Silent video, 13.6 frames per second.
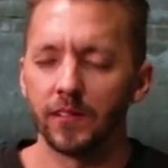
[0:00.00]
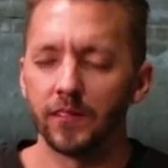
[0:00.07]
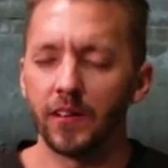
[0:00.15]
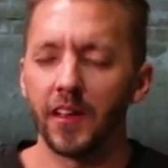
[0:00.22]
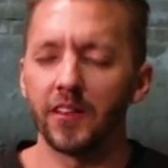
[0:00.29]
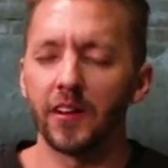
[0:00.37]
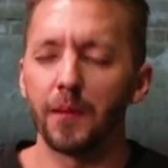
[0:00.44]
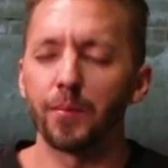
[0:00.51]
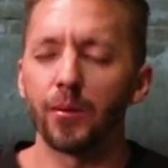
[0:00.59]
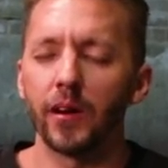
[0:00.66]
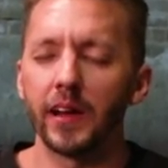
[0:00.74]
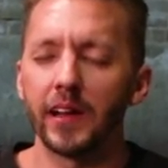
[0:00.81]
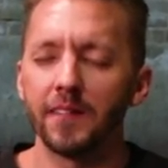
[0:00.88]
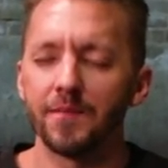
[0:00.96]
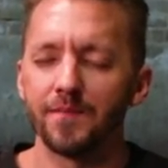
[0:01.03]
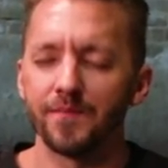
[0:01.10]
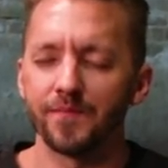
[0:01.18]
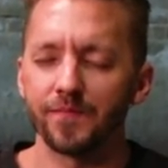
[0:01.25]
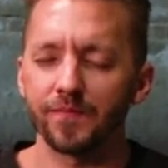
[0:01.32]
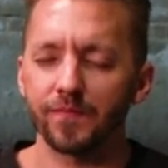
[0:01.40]
Father, I pray
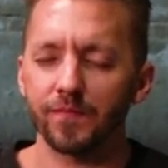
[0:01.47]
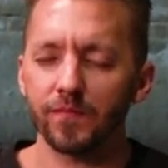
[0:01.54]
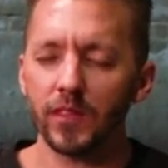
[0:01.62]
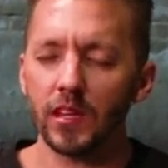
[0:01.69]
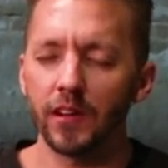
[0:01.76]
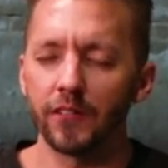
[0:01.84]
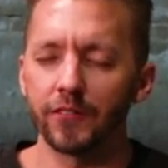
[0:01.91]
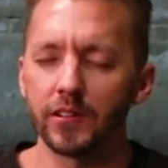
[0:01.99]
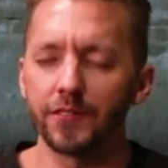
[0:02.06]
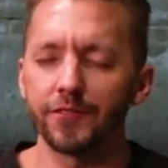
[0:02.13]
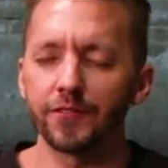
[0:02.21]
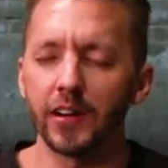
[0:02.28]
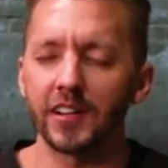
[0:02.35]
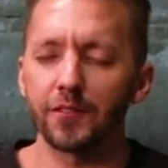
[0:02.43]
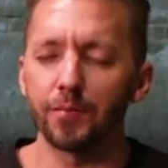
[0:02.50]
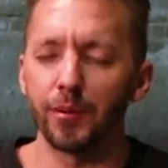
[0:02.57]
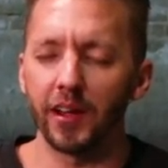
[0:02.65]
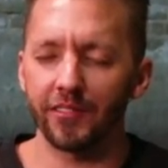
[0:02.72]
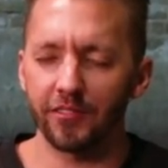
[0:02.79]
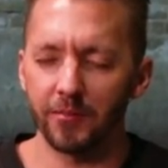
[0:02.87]
for a fresh
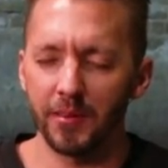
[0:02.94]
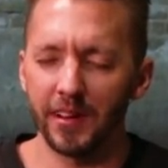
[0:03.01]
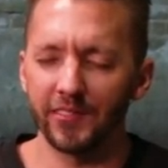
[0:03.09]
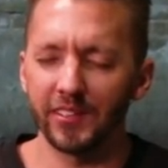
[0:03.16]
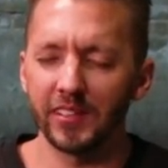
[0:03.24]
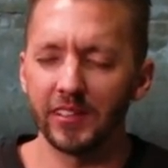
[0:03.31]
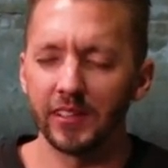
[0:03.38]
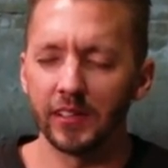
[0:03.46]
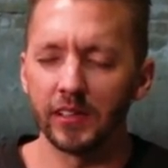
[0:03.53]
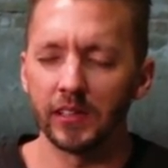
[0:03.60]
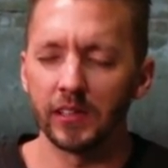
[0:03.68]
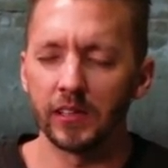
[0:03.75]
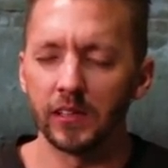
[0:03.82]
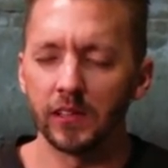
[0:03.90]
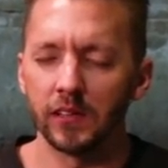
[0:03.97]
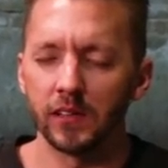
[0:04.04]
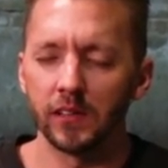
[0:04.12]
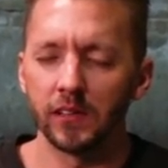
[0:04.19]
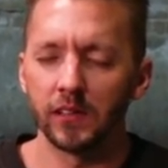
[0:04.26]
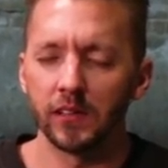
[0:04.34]
breath from heaven,
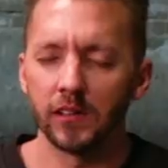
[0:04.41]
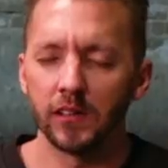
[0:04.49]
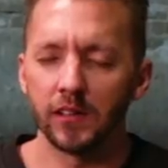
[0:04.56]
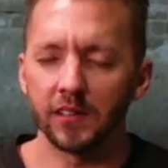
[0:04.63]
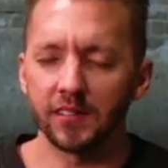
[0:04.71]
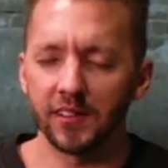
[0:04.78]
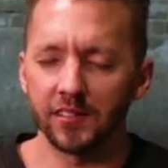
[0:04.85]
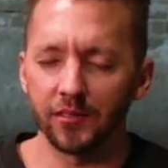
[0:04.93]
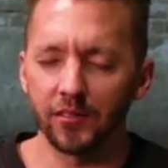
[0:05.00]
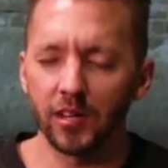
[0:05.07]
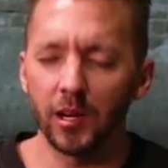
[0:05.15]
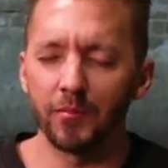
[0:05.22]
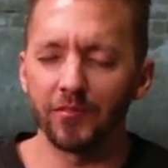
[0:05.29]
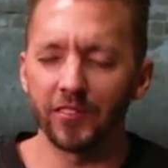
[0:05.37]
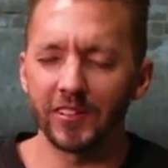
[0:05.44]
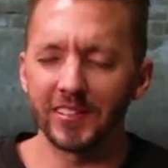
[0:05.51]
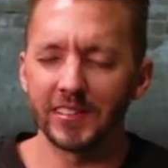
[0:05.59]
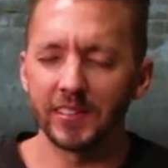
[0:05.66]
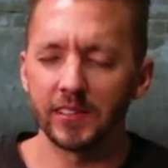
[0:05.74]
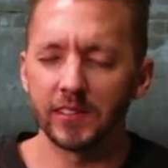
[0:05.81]
a sense of
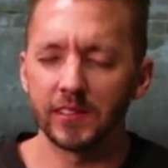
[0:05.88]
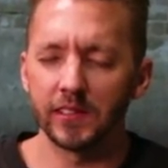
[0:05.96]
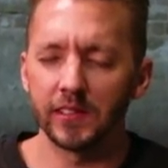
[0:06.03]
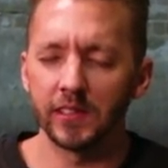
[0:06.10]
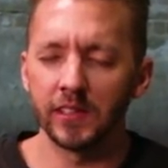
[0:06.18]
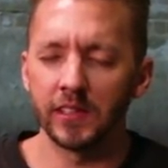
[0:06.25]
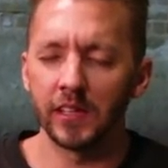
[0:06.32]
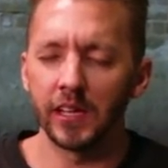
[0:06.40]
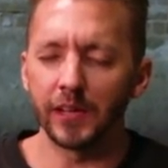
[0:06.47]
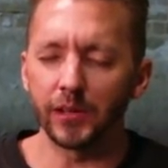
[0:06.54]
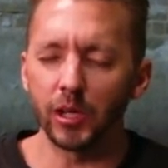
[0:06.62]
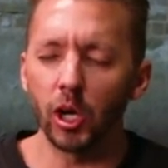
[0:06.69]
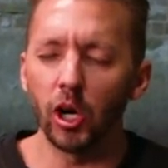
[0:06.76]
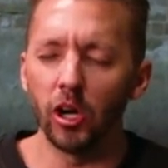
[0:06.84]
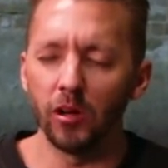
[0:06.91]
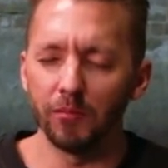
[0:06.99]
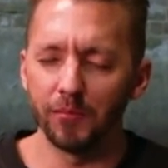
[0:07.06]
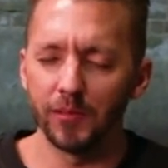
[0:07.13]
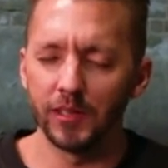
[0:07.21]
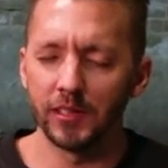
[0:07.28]
comfort and
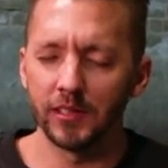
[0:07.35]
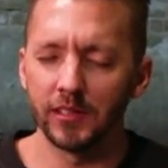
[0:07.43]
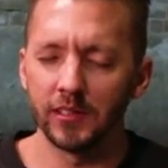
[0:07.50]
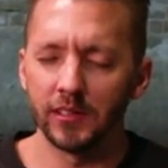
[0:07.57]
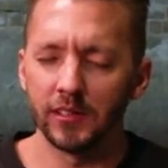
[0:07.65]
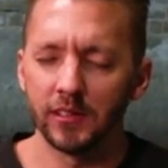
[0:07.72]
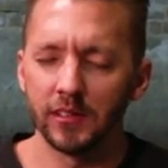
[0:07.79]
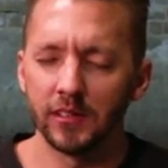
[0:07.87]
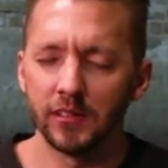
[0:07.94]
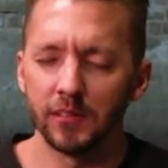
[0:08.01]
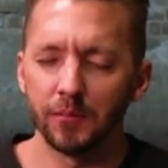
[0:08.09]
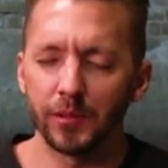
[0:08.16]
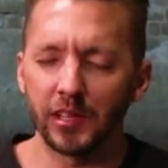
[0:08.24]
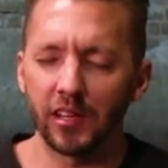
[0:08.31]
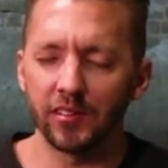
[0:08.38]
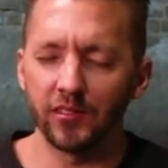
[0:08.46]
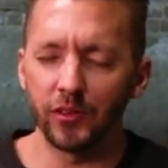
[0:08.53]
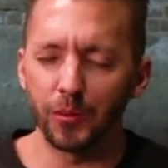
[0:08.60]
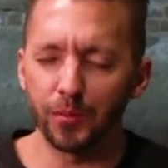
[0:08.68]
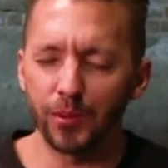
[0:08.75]
calm because
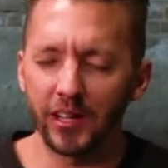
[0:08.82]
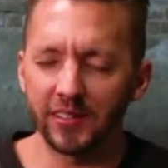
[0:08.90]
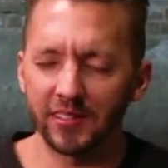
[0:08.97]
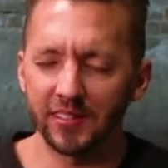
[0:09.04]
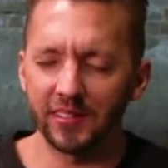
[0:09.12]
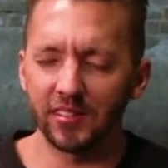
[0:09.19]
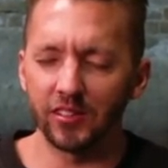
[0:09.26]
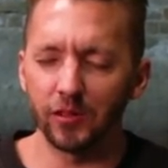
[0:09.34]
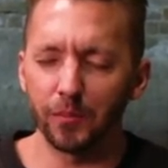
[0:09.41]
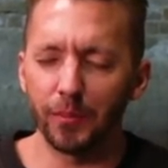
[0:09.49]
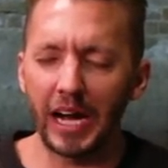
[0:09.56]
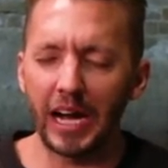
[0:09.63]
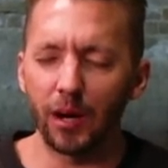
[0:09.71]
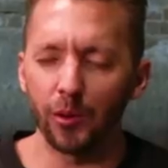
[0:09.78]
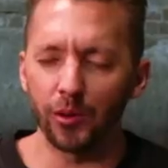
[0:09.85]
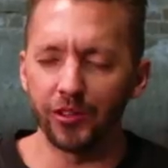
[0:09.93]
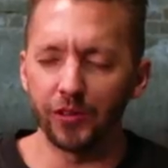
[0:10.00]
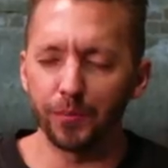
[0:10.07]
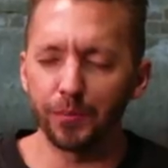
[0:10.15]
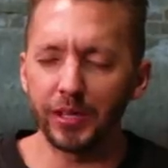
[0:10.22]
of your presence and your power
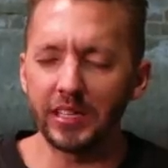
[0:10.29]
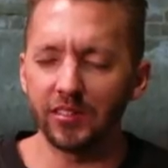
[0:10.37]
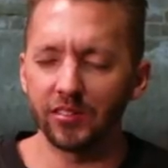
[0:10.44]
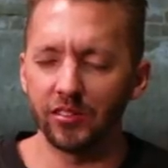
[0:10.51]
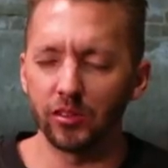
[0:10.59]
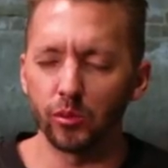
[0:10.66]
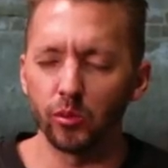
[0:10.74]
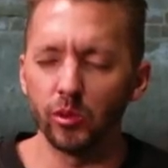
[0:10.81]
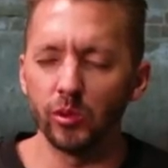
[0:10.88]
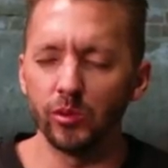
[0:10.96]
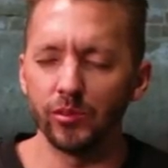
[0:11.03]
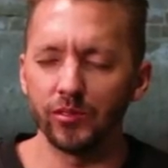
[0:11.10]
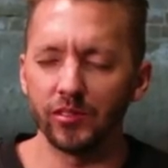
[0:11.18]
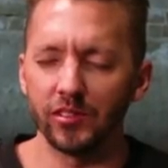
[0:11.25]
and your peace and your wounds